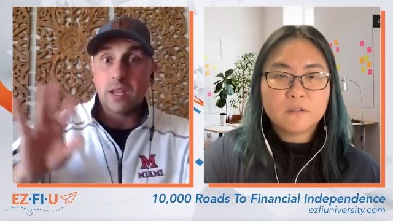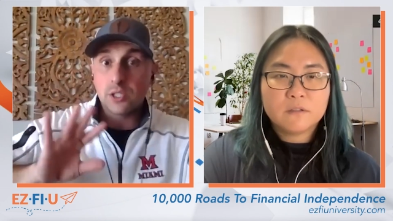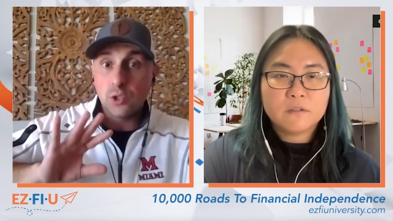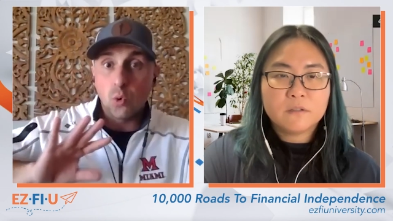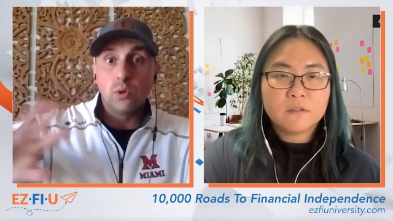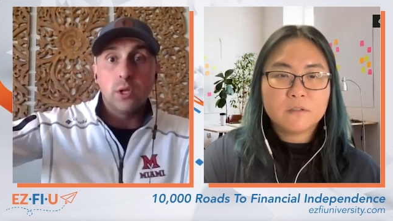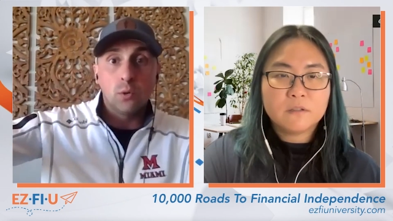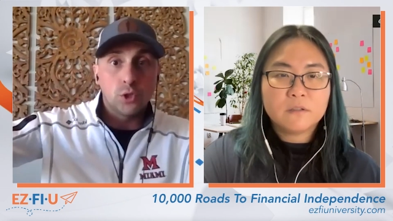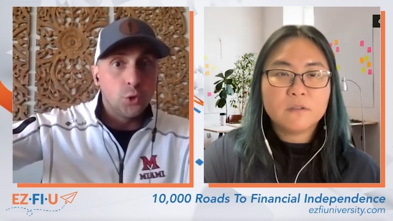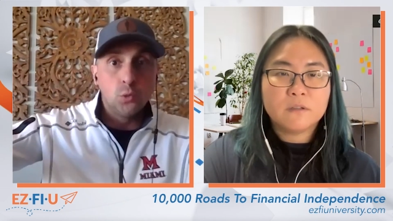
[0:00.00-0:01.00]
Speaker 1: Cause you only own
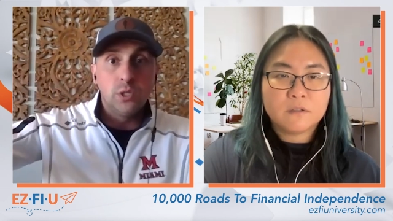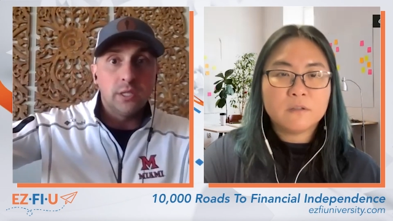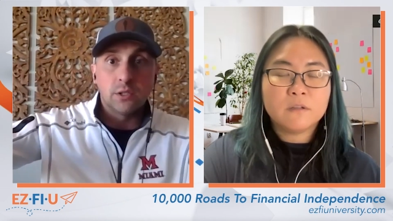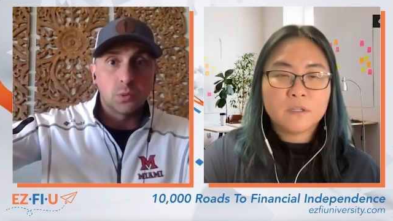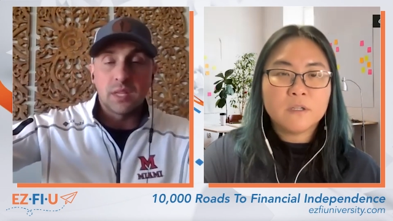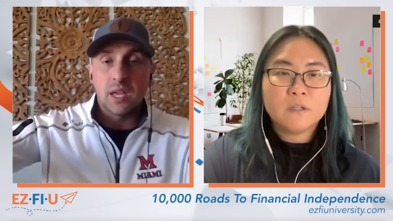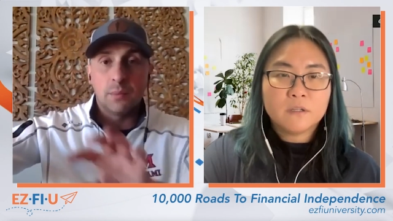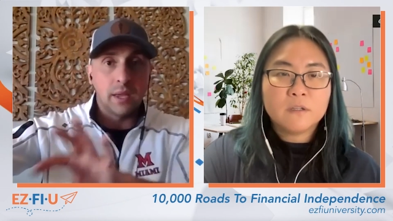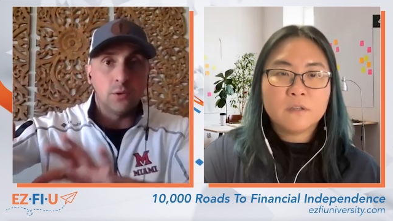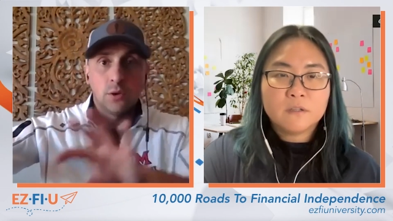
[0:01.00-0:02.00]
two deals with them
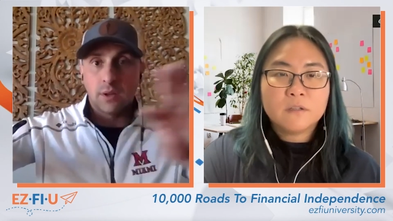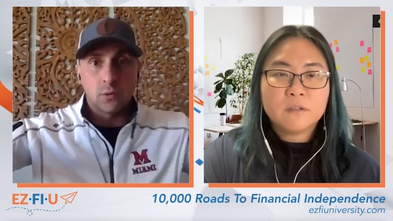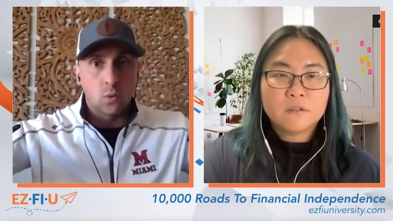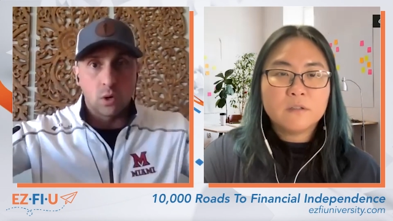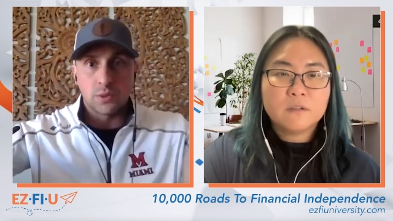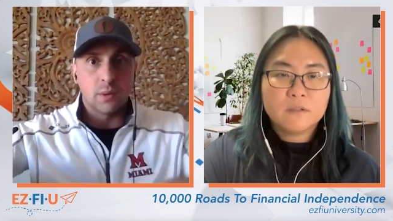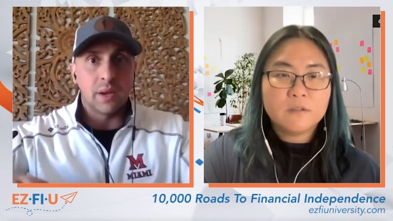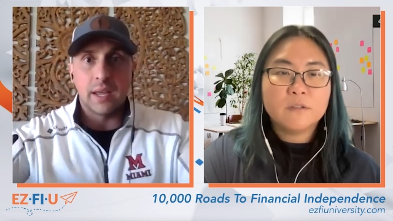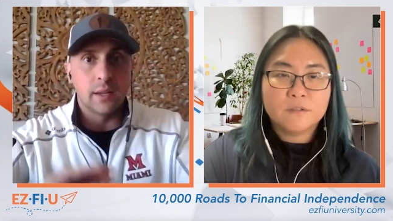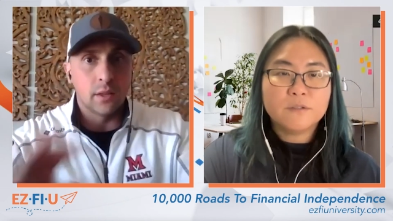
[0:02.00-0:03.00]
and you don't have to work with them on
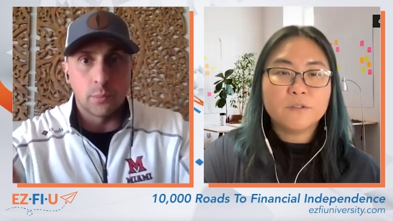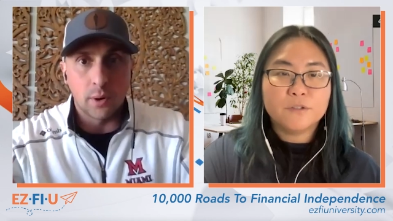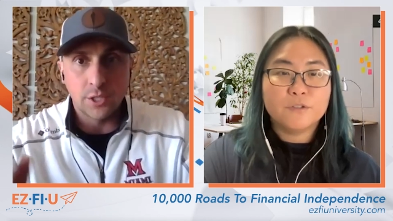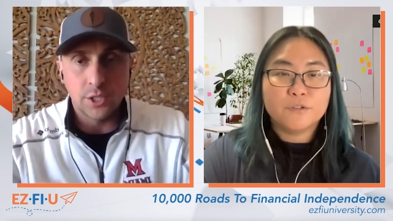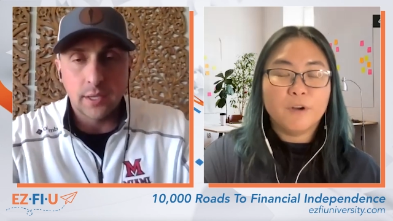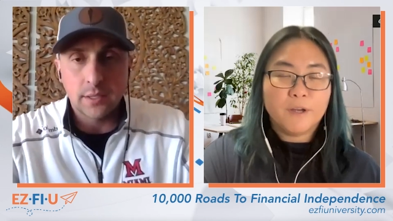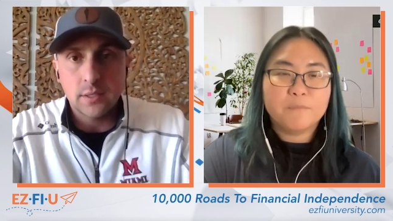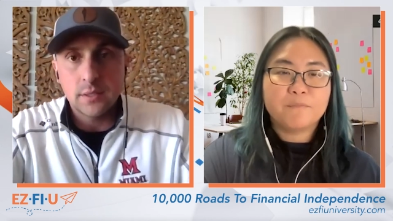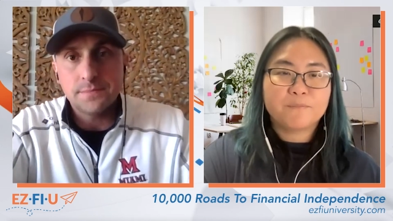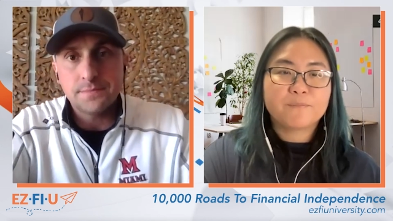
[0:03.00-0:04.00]
any other project. Right.
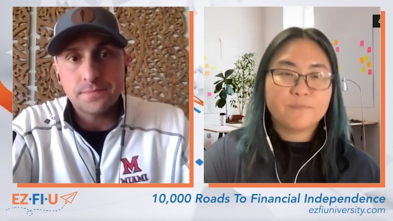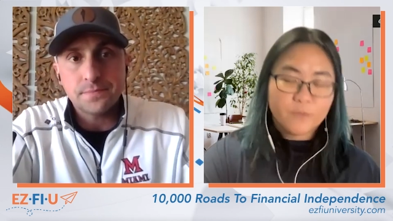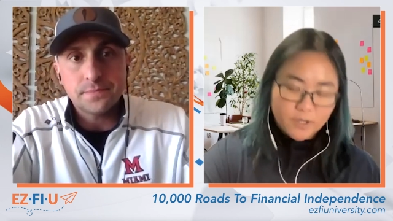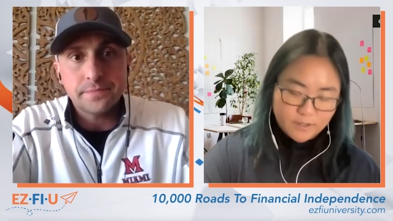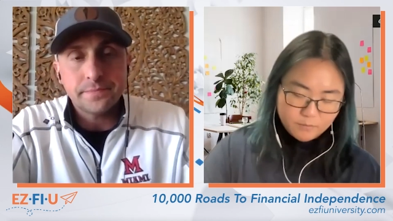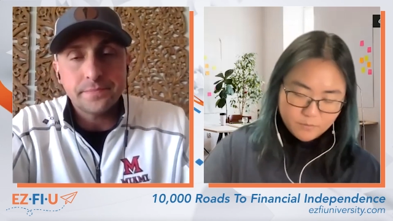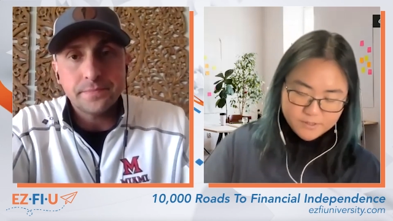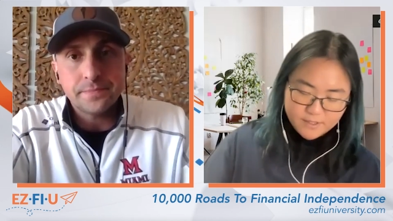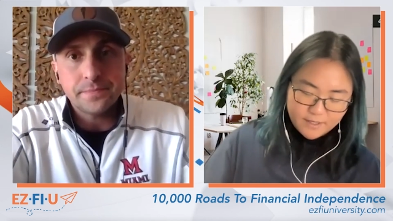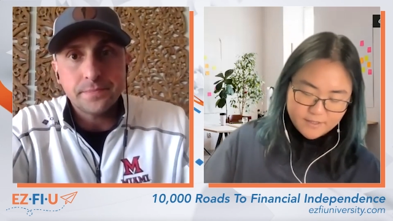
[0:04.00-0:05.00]
Speaker 2: Right. And
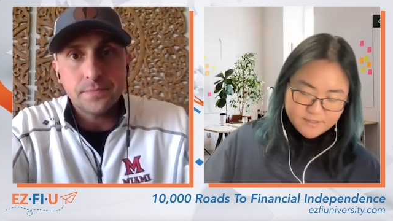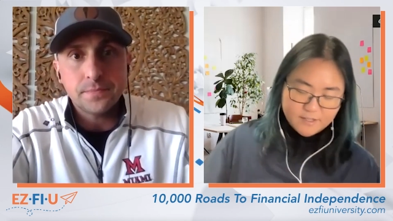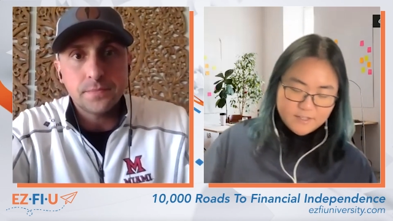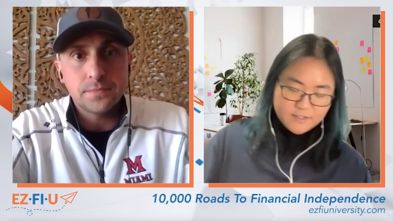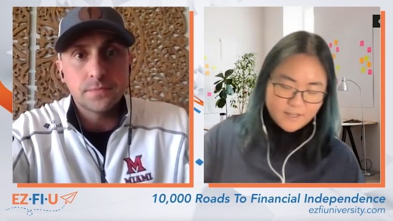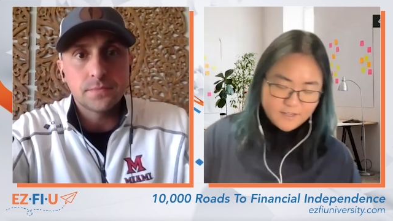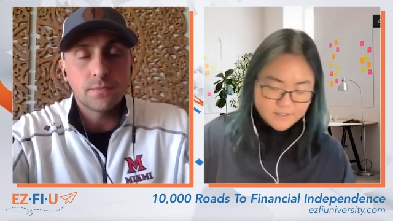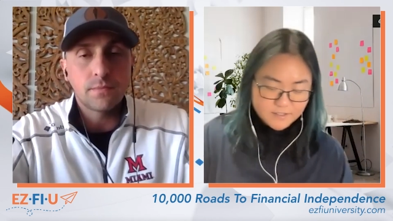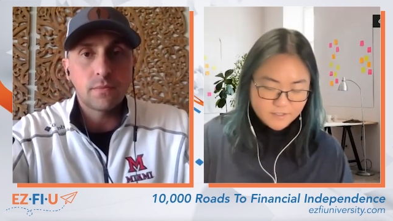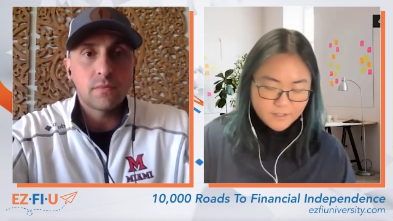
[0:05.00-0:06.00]
once they exit it, they
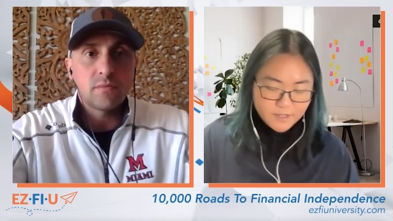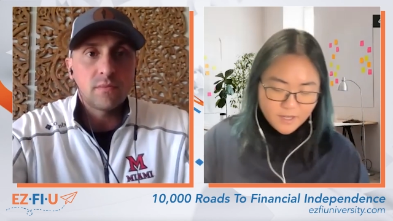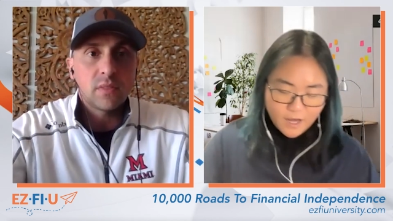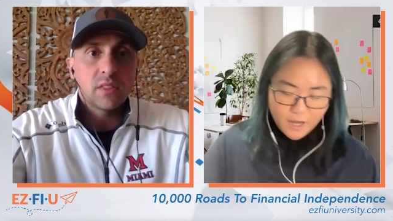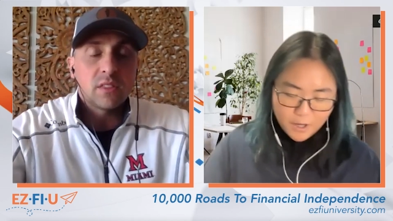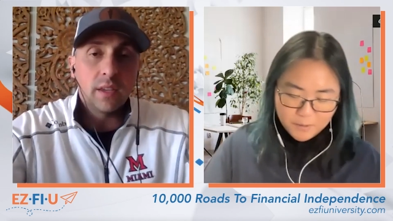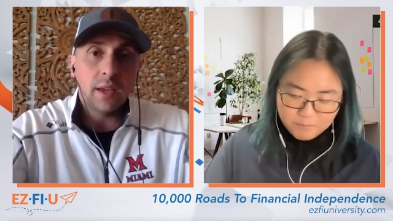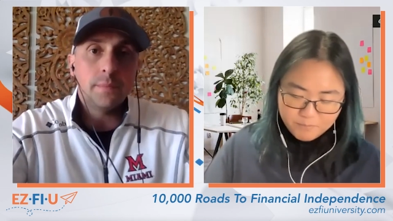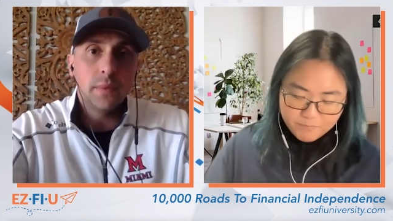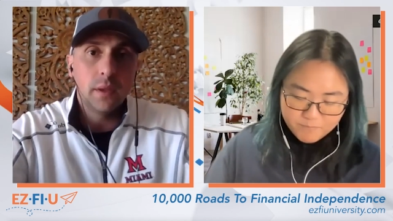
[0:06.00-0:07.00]
exit it.
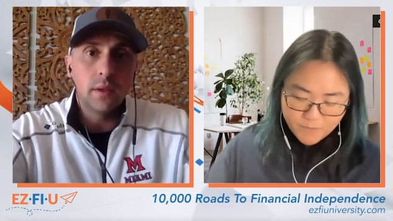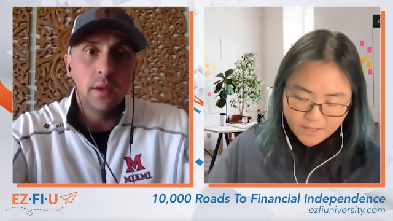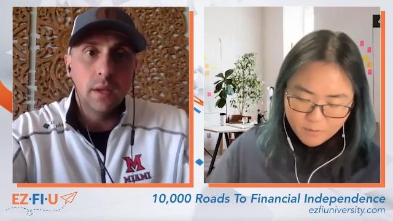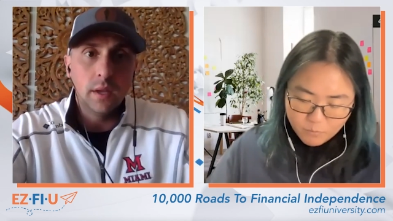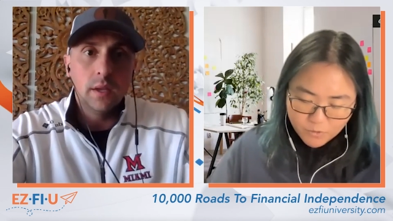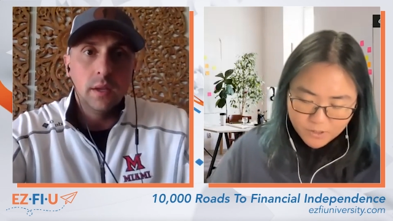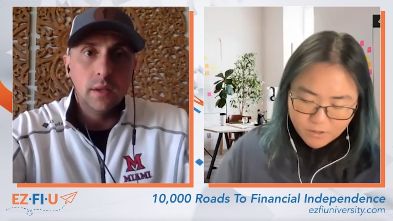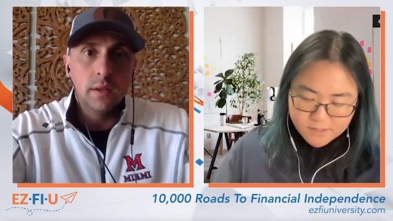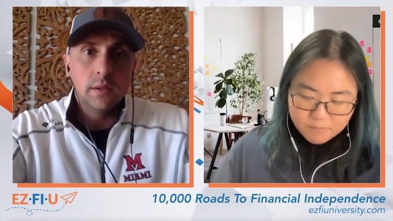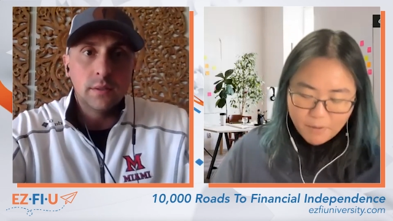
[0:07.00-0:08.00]
Um, yeah. And then what
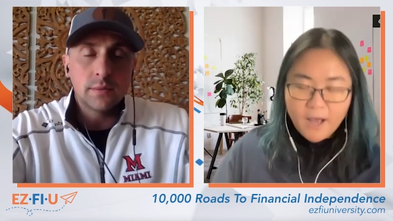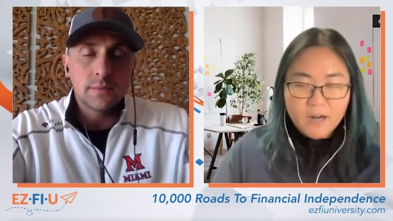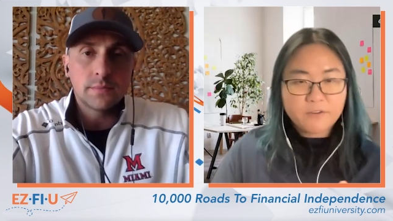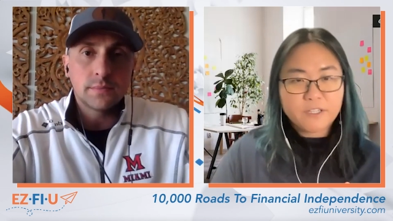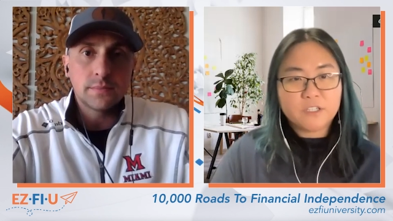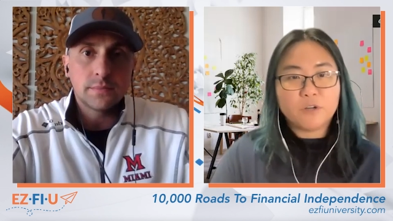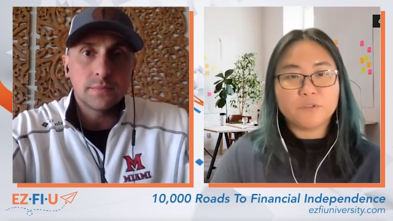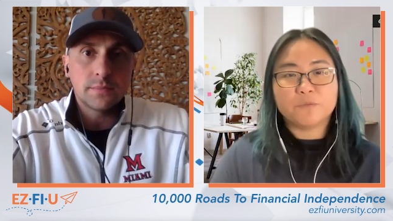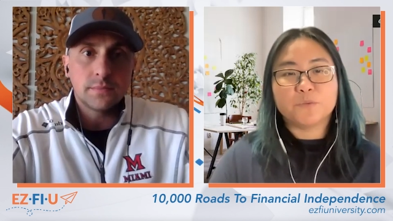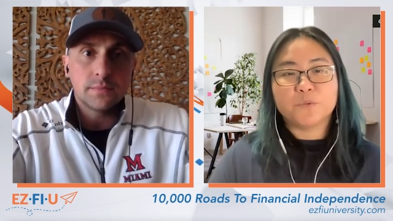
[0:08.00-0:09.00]
are some hiring
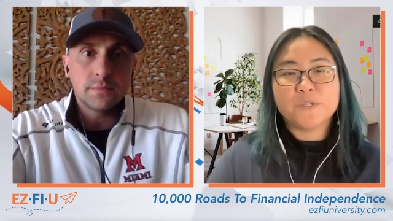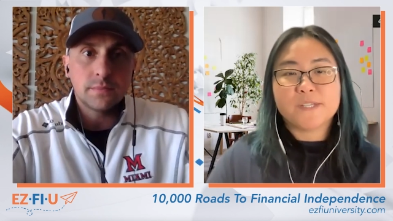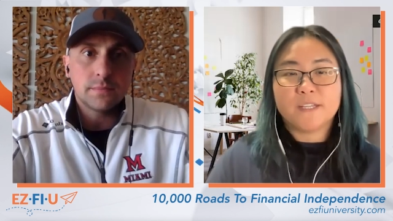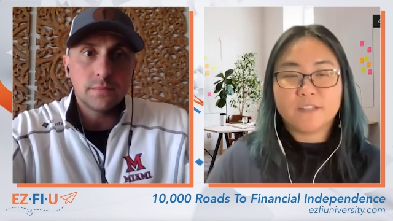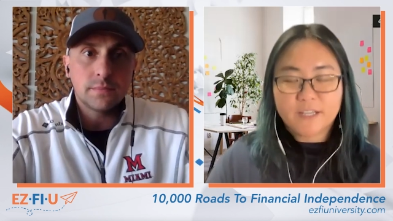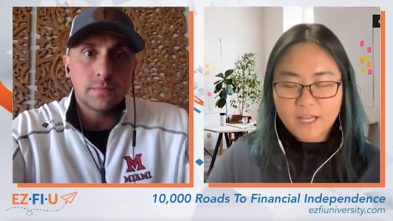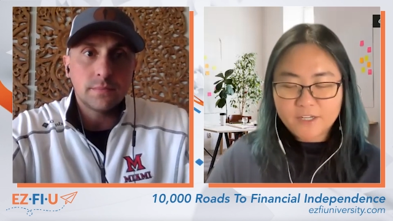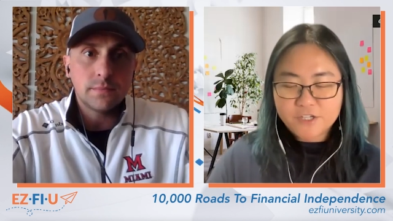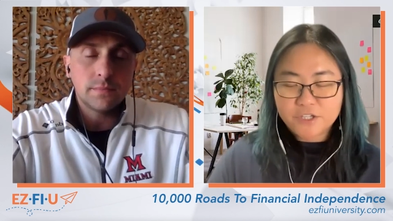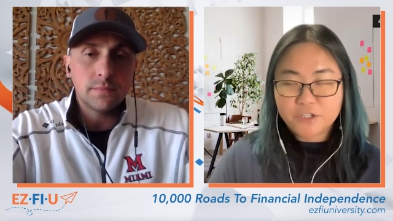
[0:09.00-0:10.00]
golden rules that you can
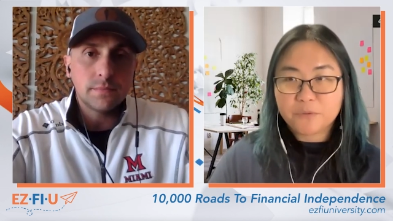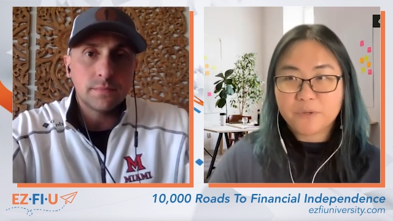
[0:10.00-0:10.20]
kind of share